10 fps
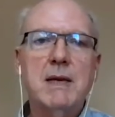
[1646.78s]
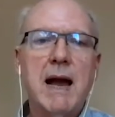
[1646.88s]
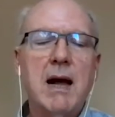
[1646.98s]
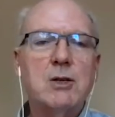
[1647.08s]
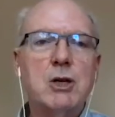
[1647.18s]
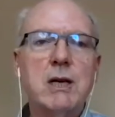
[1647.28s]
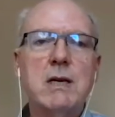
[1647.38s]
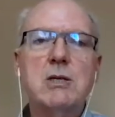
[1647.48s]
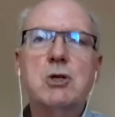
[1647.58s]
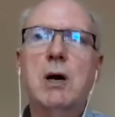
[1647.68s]

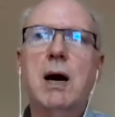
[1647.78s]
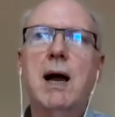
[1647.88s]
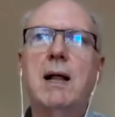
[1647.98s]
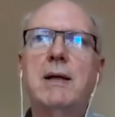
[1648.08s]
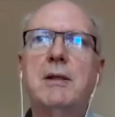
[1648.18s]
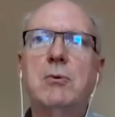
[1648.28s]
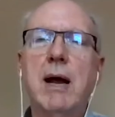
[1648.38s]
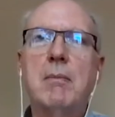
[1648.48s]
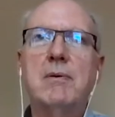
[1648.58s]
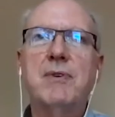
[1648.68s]
Aldrich trial and the
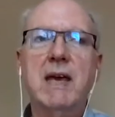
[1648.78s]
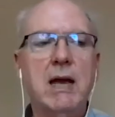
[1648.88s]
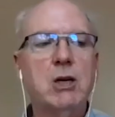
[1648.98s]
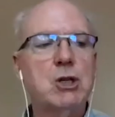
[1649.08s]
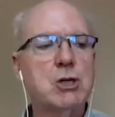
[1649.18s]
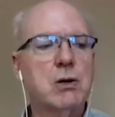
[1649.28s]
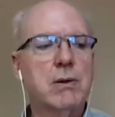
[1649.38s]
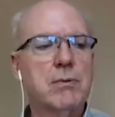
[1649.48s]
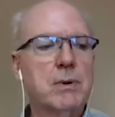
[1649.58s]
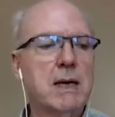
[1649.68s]
ramifications
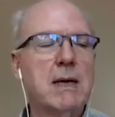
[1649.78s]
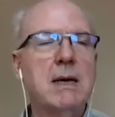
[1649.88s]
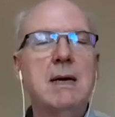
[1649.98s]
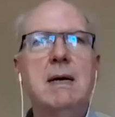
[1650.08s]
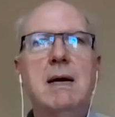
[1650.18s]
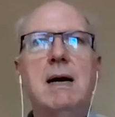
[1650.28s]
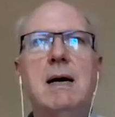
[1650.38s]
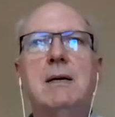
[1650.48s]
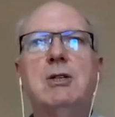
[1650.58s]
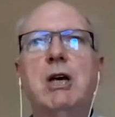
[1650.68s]
on three
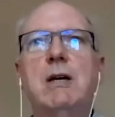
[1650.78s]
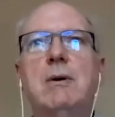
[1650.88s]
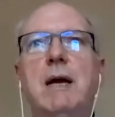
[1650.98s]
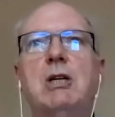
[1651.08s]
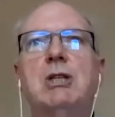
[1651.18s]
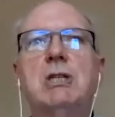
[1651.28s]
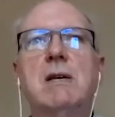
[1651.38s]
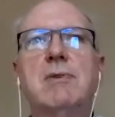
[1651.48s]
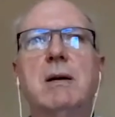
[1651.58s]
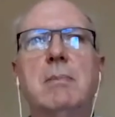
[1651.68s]
generations
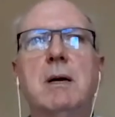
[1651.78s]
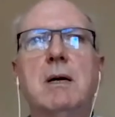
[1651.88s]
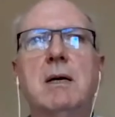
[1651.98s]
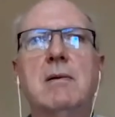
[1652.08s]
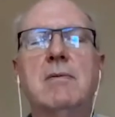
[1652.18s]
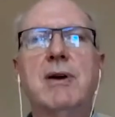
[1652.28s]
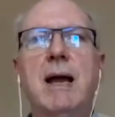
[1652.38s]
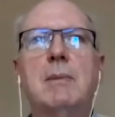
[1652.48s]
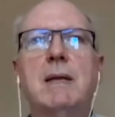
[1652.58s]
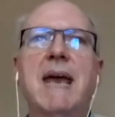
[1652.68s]
of an American
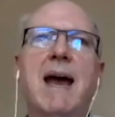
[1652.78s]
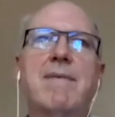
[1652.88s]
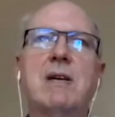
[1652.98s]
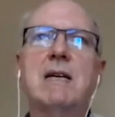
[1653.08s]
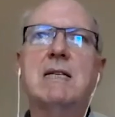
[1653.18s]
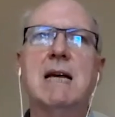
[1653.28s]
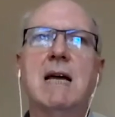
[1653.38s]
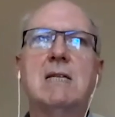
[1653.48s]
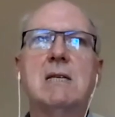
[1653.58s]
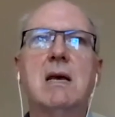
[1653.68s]
family have, in a
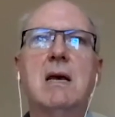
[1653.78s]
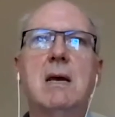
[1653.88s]
sense,